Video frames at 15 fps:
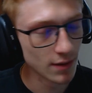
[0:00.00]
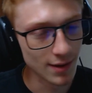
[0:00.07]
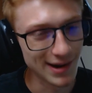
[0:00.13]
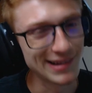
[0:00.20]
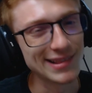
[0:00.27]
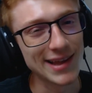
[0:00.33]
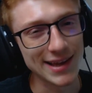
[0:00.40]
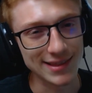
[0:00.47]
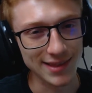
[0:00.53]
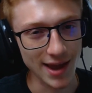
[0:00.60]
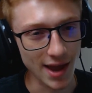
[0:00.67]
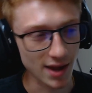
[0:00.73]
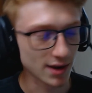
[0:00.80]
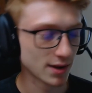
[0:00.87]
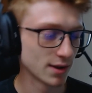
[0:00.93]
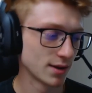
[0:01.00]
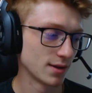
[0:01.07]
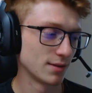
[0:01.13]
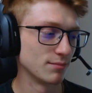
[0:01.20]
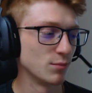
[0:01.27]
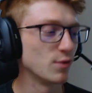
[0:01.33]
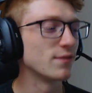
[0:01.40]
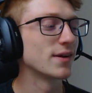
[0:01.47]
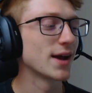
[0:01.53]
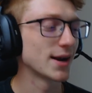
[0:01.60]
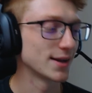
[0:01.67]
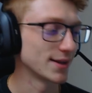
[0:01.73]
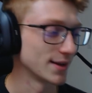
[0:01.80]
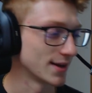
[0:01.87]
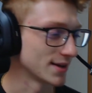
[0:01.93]
I like that. Moving on to
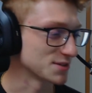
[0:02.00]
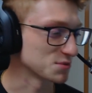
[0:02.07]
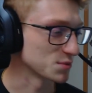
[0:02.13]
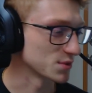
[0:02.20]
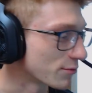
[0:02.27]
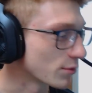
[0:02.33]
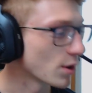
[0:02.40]
the next one.